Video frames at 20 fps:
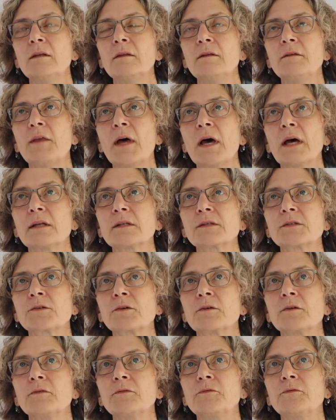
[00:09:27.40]
that
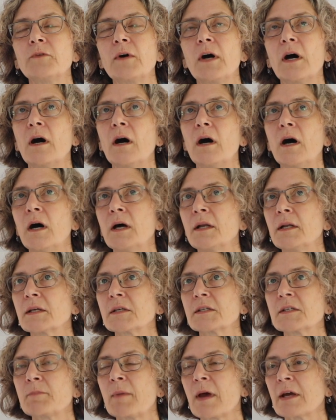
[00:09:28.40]
sort of
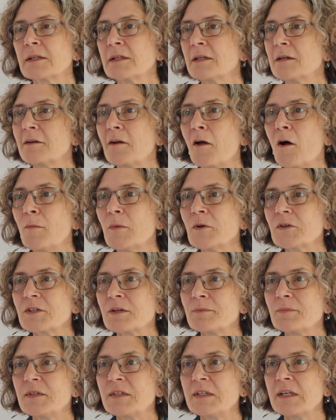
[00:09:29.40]
unexpected and almost
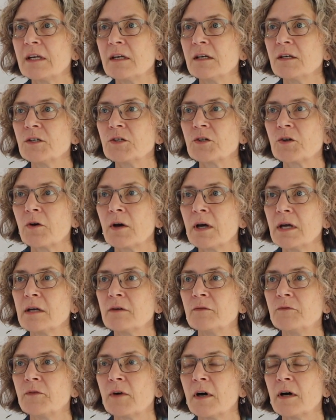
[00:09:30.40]
obscene joy
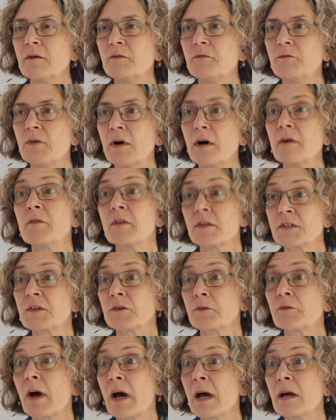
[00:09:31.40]
of the
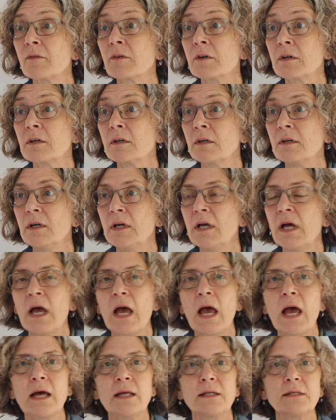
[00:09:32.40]
survivor.
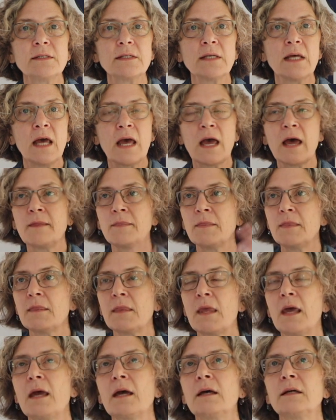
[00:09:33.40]
Mm-hmm.
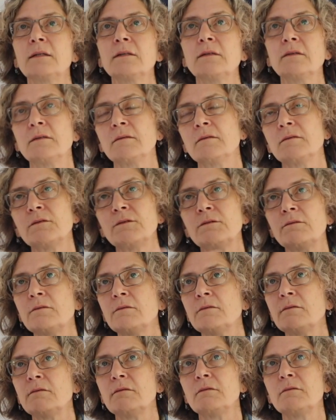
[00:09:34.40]
And
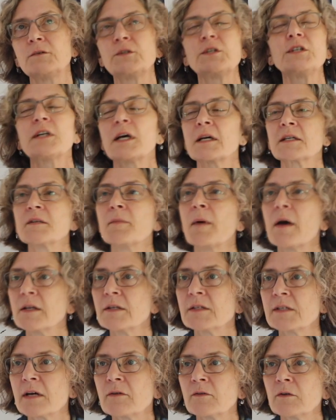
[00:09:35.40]
she talks about it
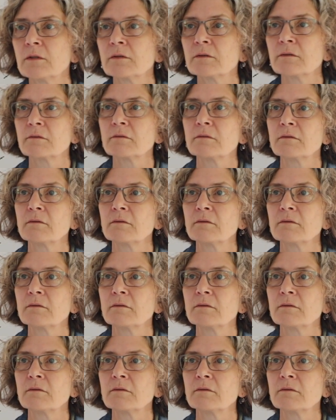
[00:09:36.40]
in several